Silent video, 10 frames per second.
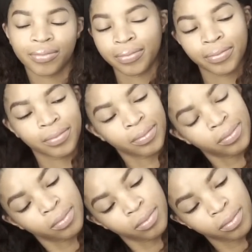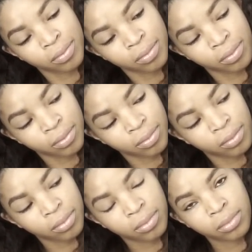
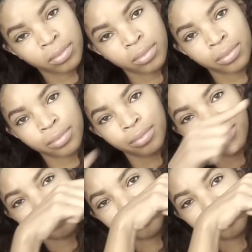This person isn't speaking.